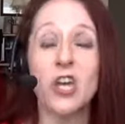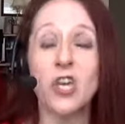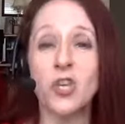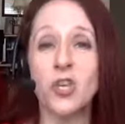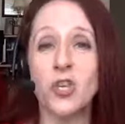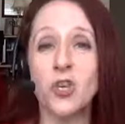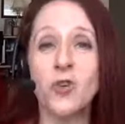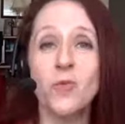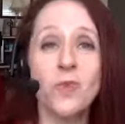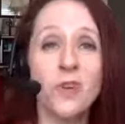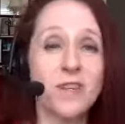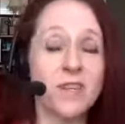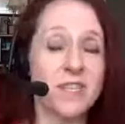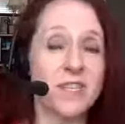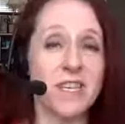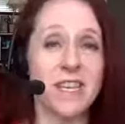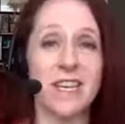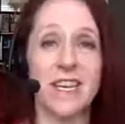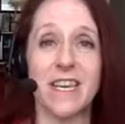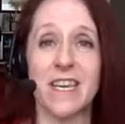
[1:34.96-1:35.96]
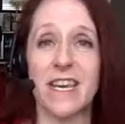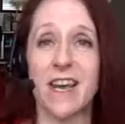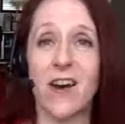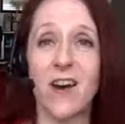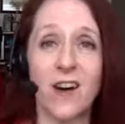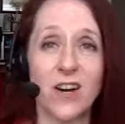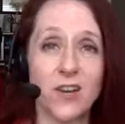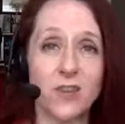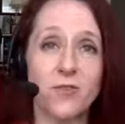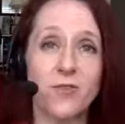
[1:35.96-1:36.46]
You will see
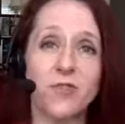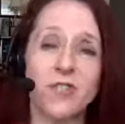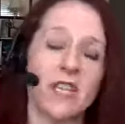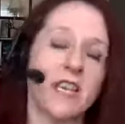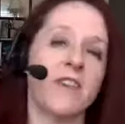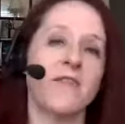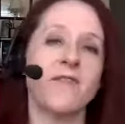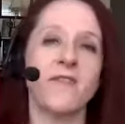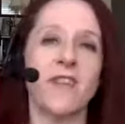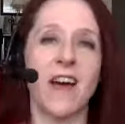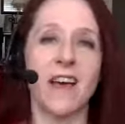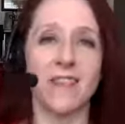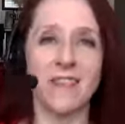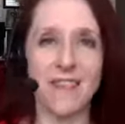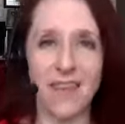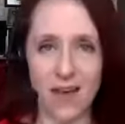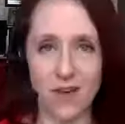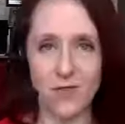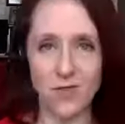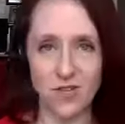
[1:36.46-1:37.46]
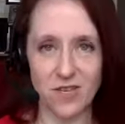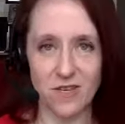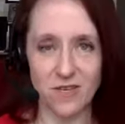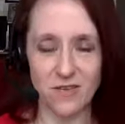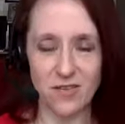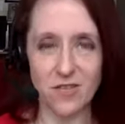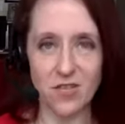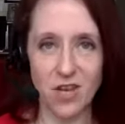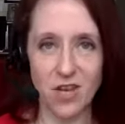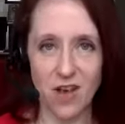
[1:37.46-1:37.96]
hundreds, if not
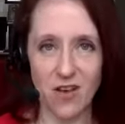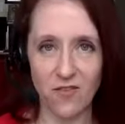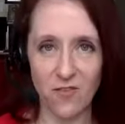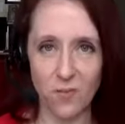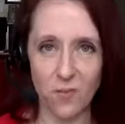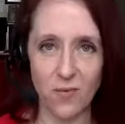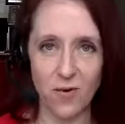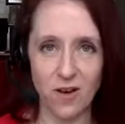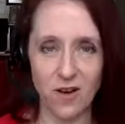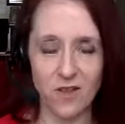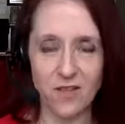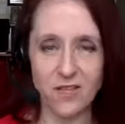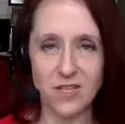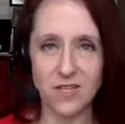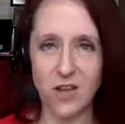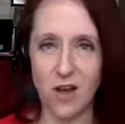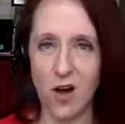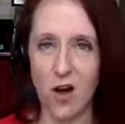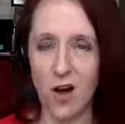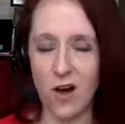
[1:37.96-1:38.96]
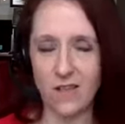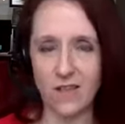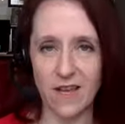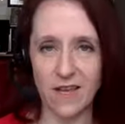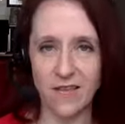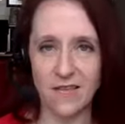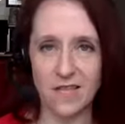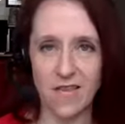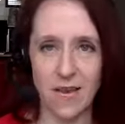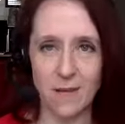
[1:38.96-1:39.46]
thousands, of books on
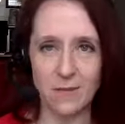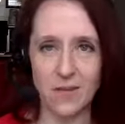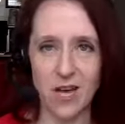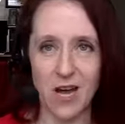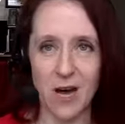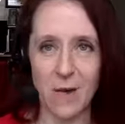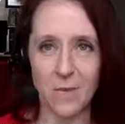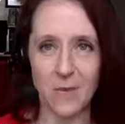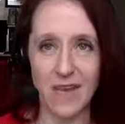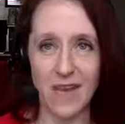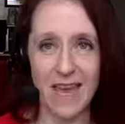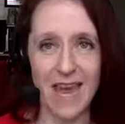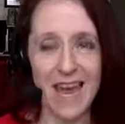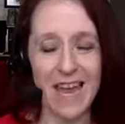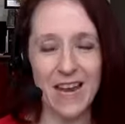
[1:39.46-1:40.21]
that same topic.